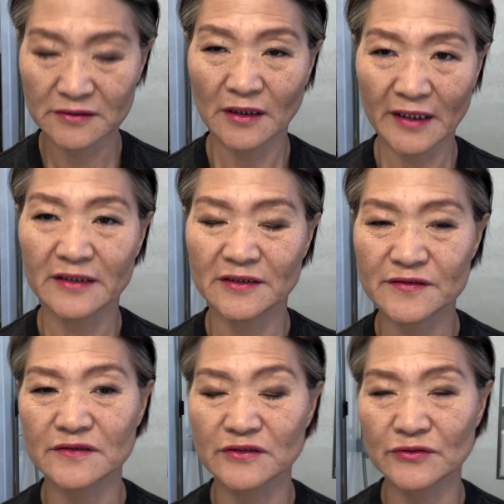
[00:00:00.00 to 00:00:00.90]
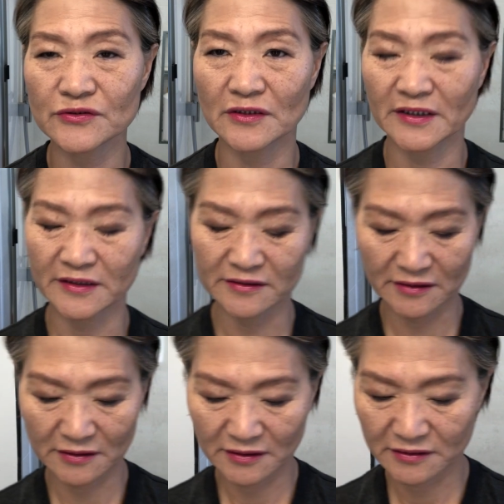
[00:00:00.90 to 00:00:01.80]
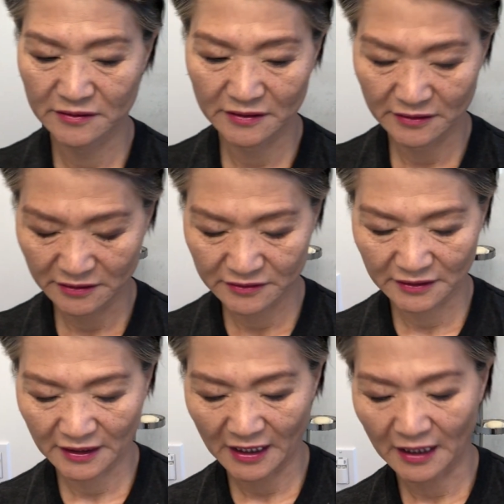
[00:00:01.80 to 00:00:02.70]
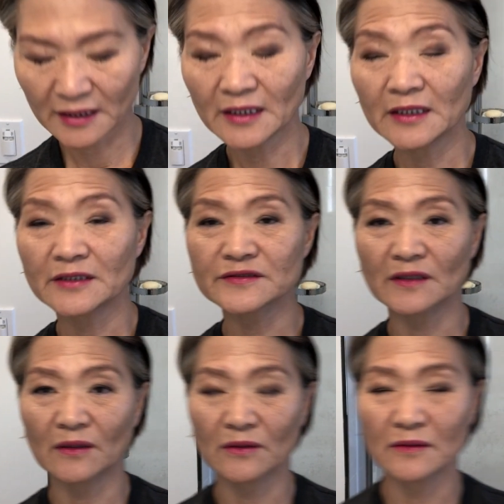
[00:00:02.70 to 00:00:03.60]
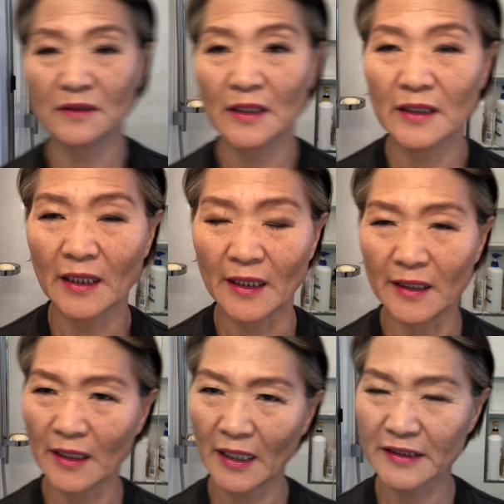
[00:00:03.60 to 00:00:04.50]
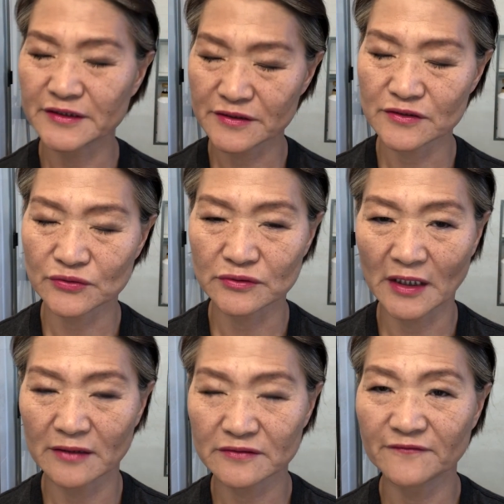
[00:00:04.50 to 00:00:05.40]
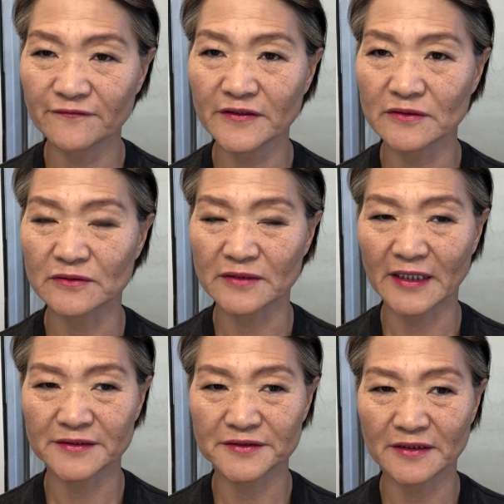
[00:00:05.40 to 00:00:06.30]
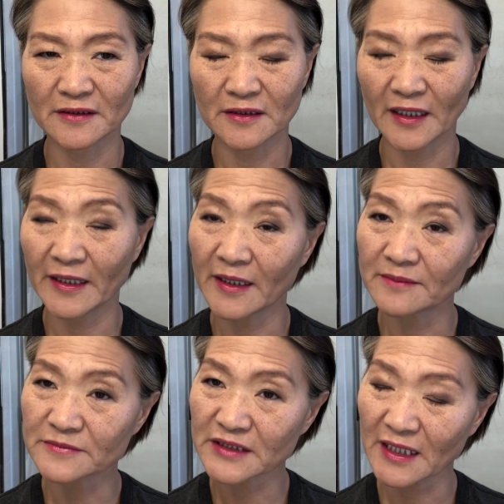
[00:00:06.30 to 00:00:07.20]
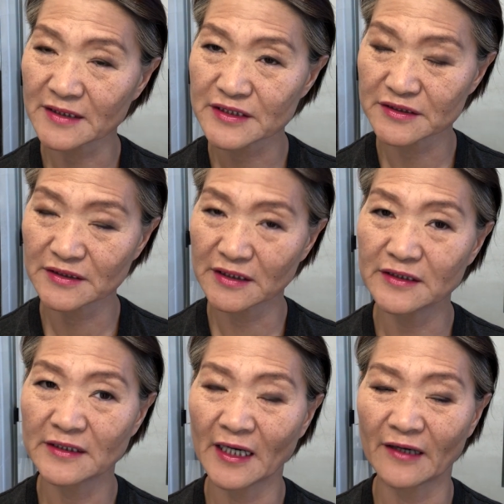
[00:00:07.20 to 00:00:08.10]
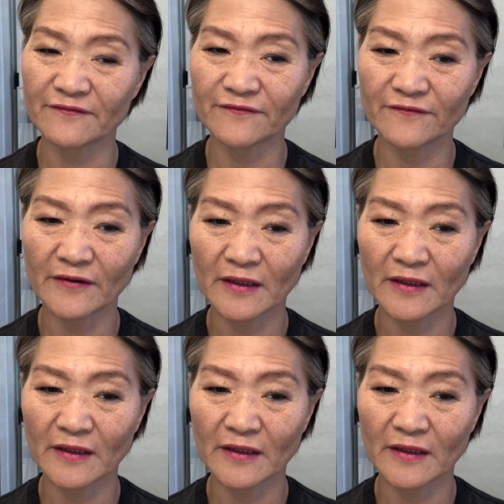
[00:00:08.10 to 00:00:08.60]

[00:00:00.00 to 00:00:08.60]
I listen usually in the car, so I just do not feel that I am touched enough.